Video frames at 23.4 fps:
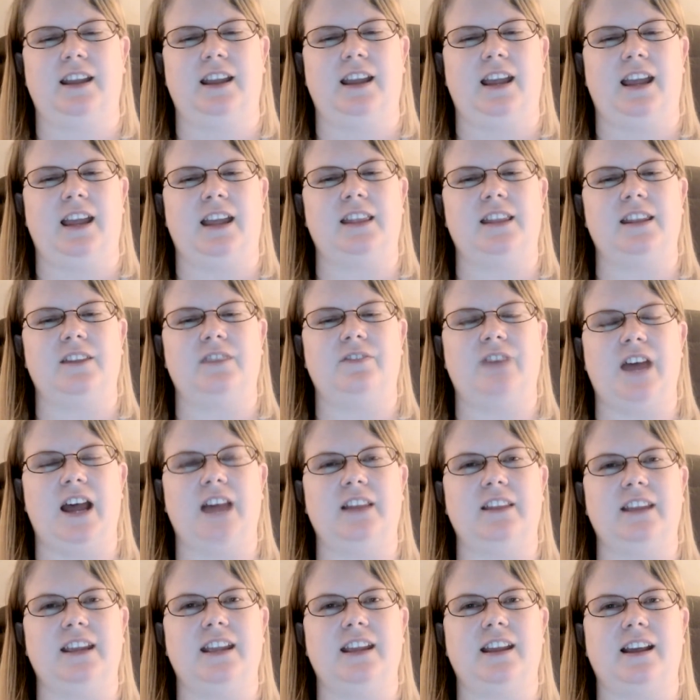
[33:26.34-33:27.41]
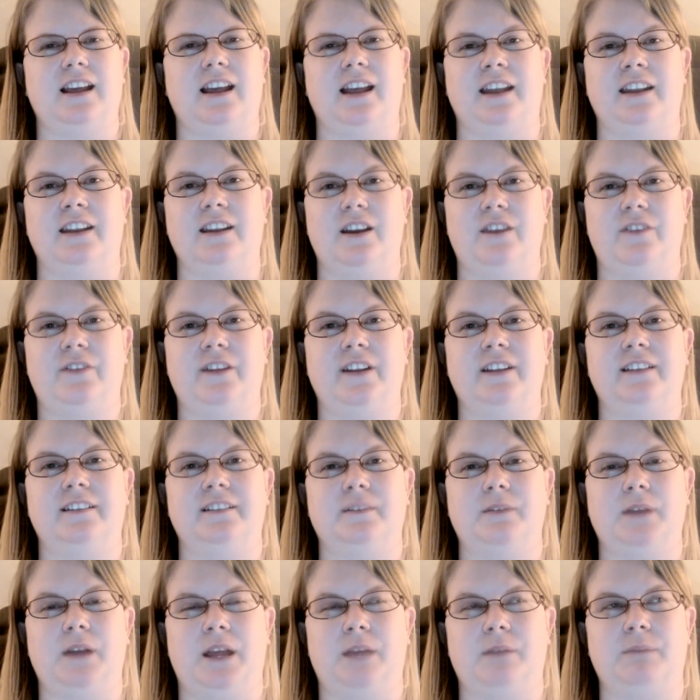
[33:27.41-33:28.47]
And then finally, enough
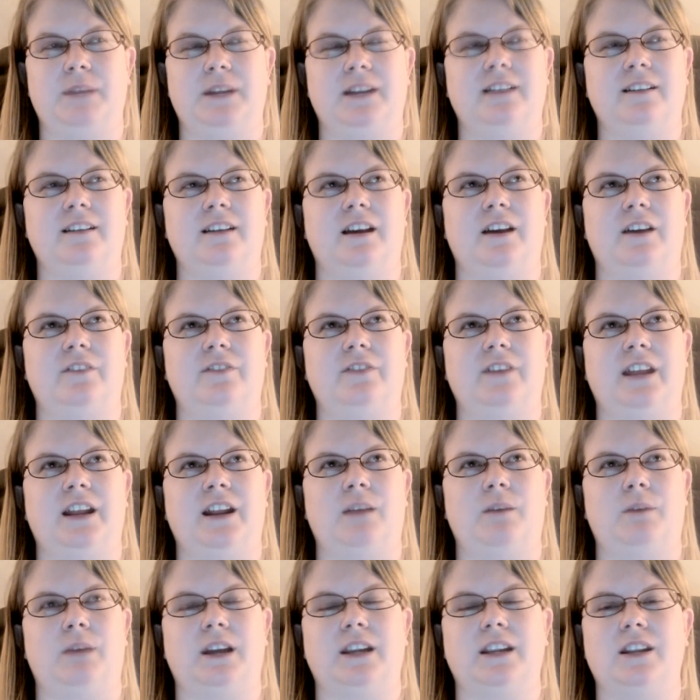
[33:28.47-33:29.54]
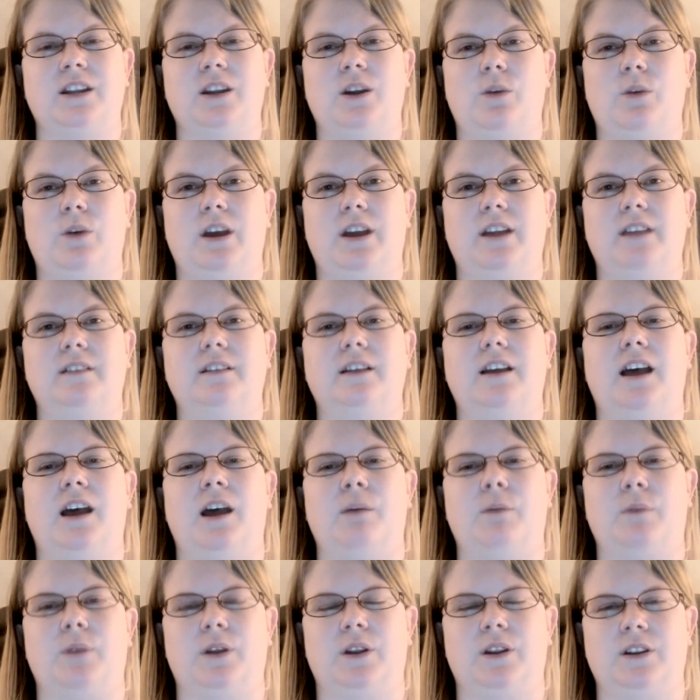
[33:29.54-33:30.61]
had been enough. And I'm like, you know what?
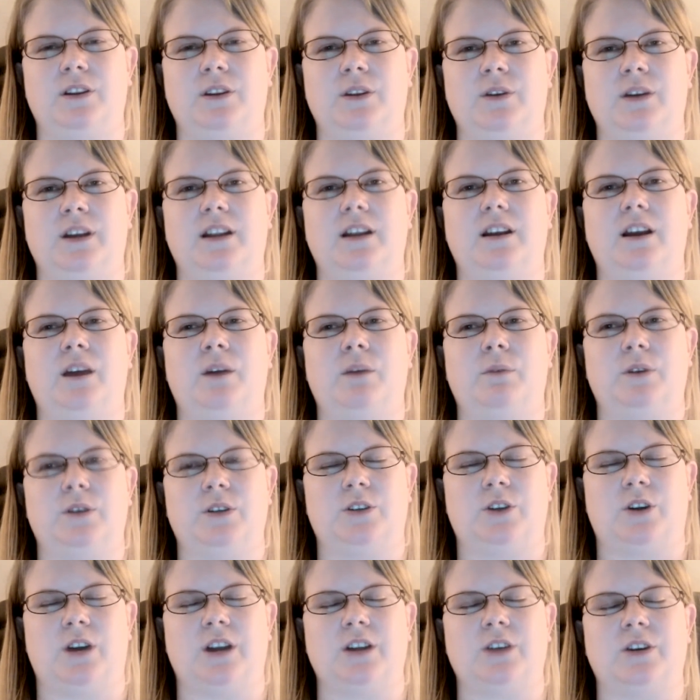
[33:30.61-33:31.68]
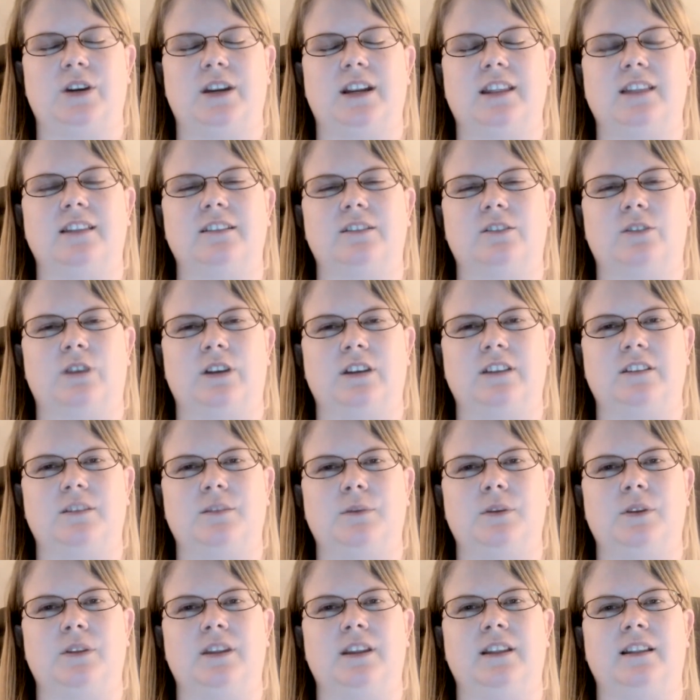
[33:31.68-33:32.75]
I'm going to do it. I'm going to try drinking this green
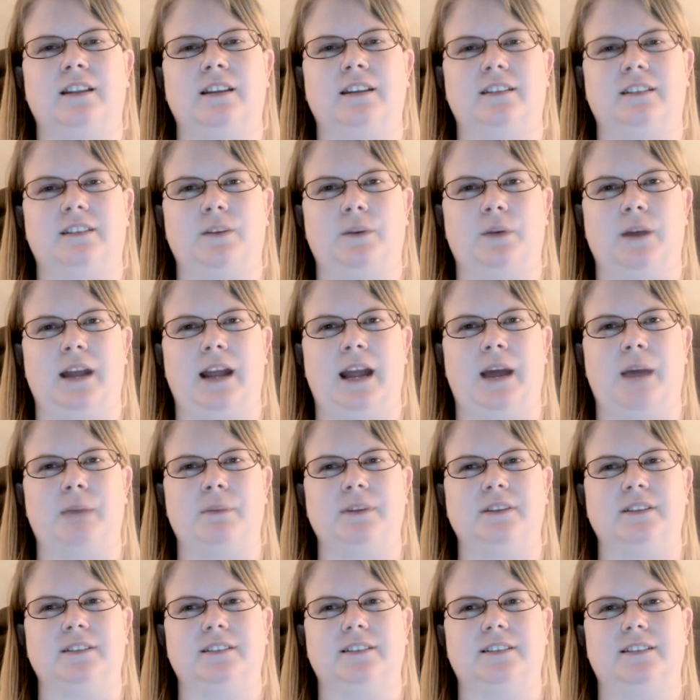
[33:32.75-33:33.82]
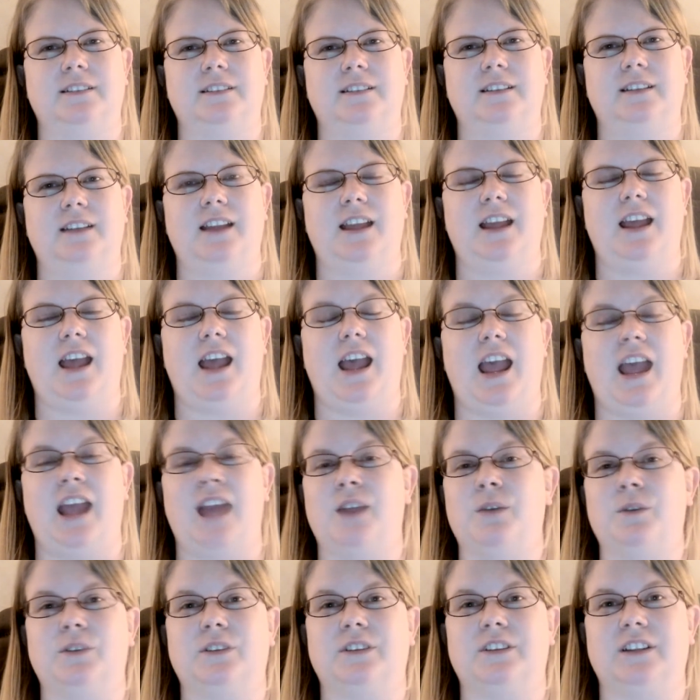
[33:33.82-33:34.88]
smoothie and let's see what happens.
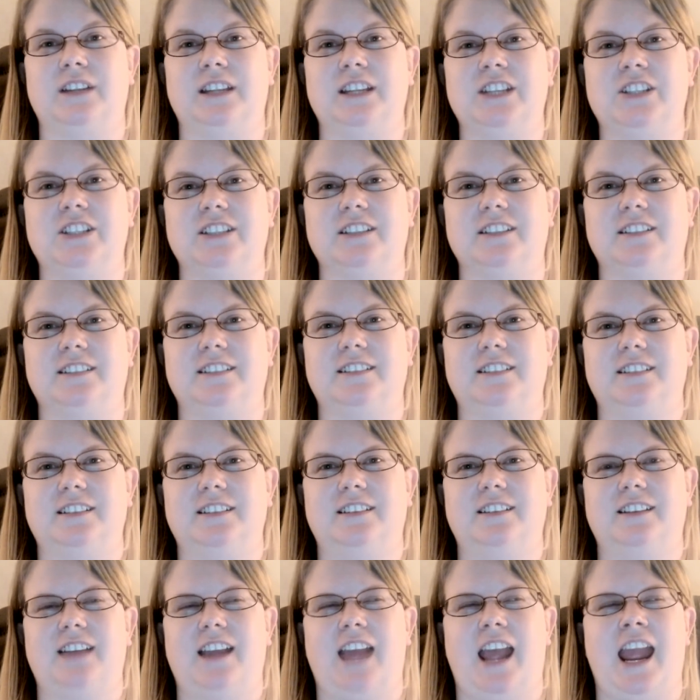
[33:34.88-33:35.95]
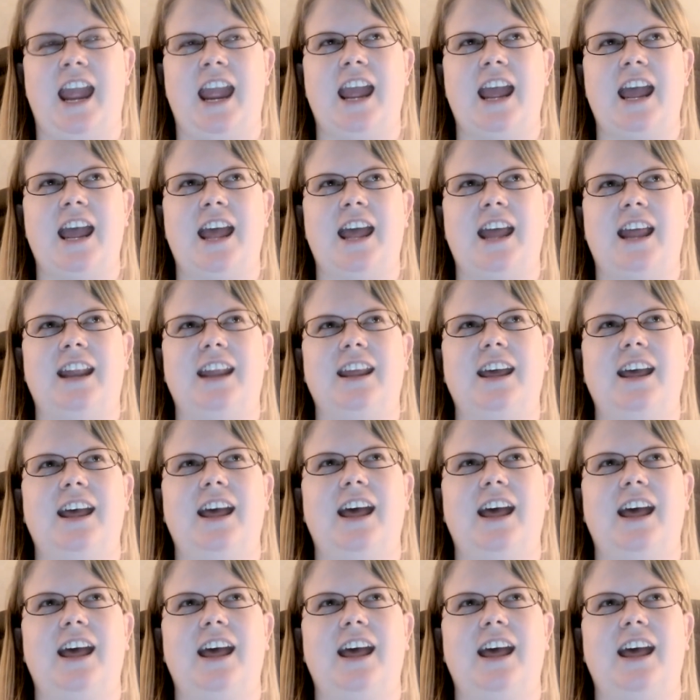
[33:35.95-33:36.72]
And it was delicious. And